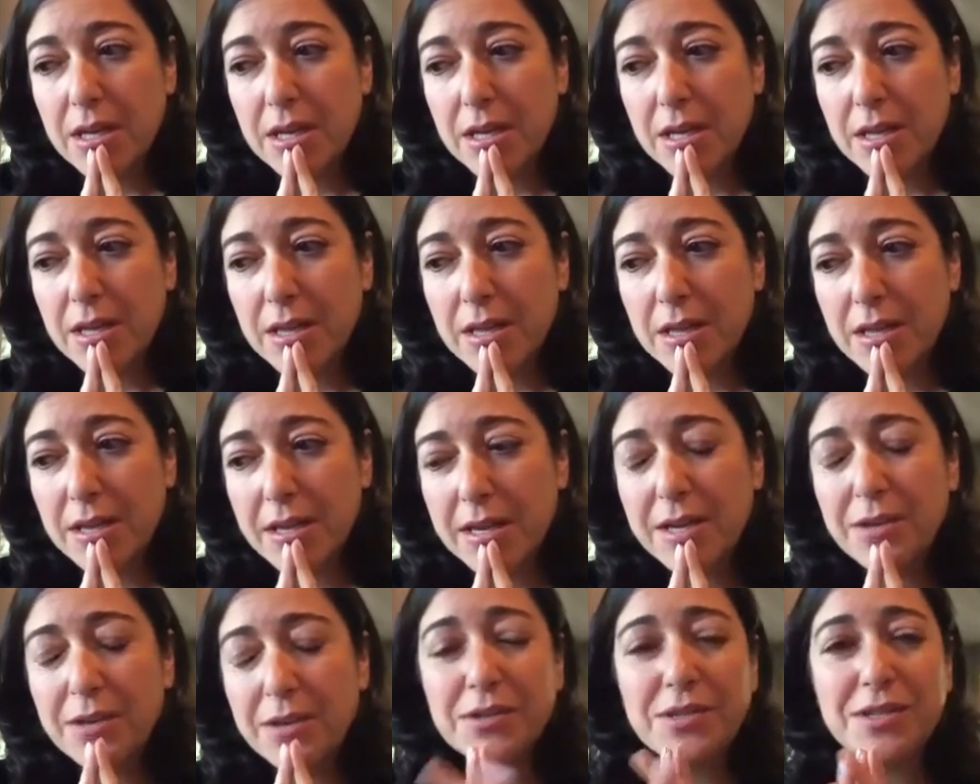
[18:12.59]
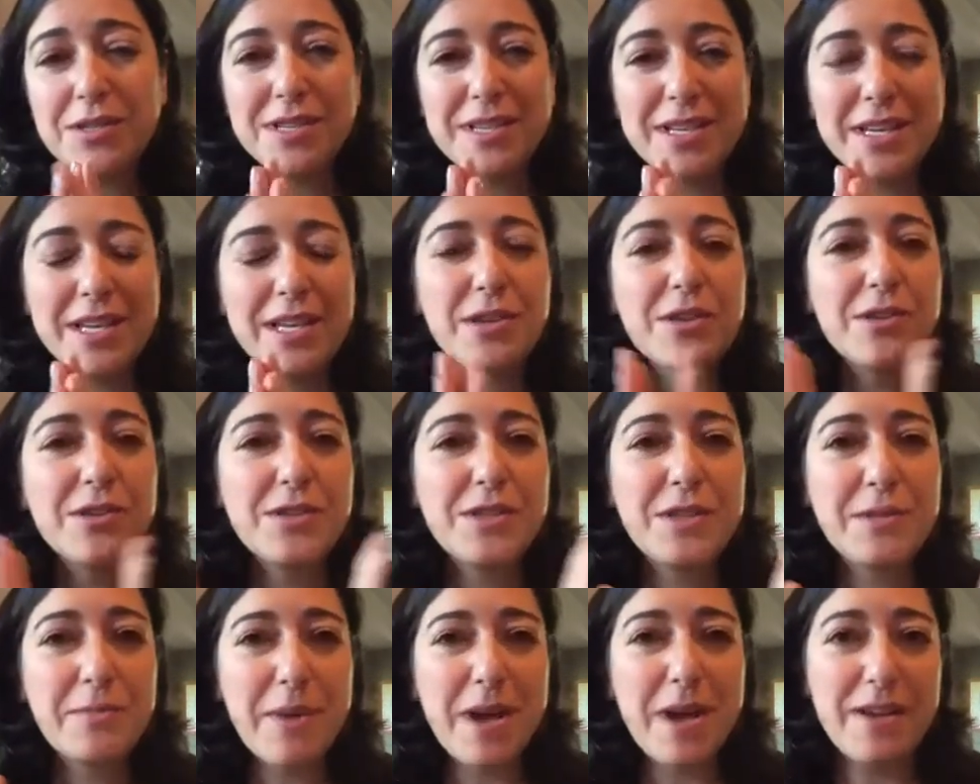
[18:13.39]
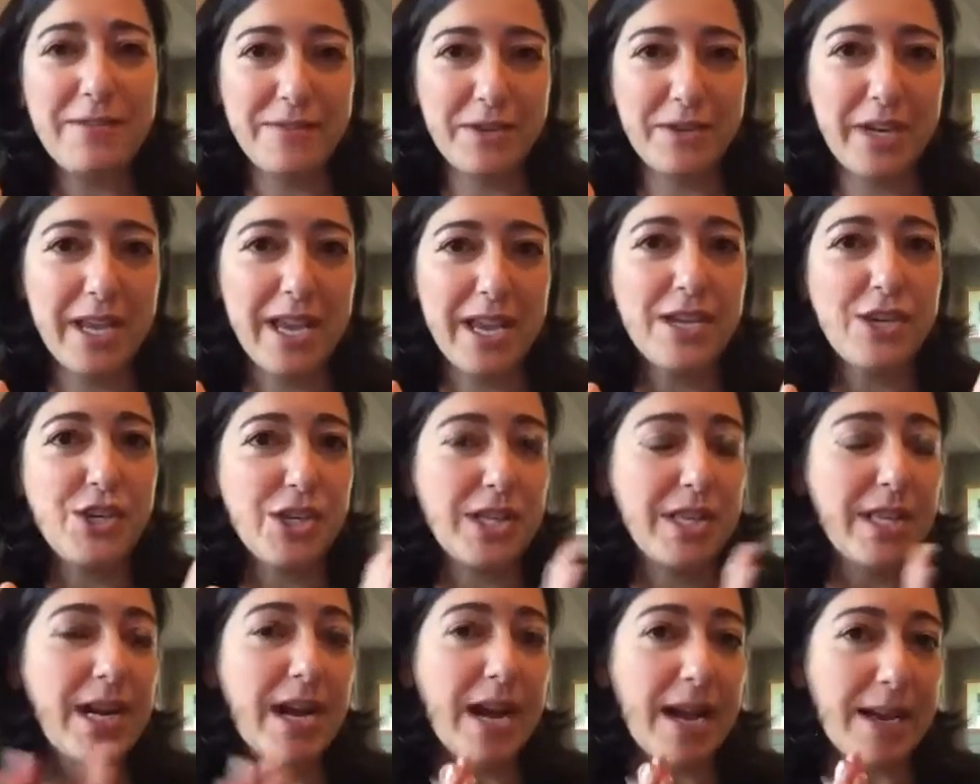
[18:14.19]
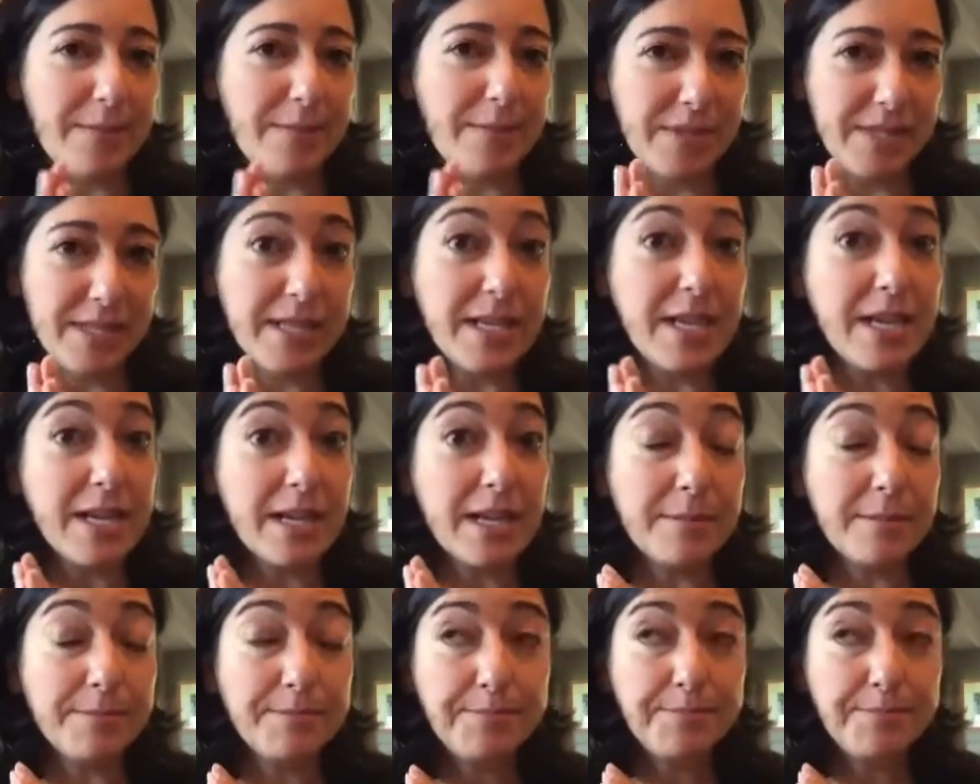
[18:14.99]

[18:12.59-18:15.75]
Here's the bifurcation that I'm seeing.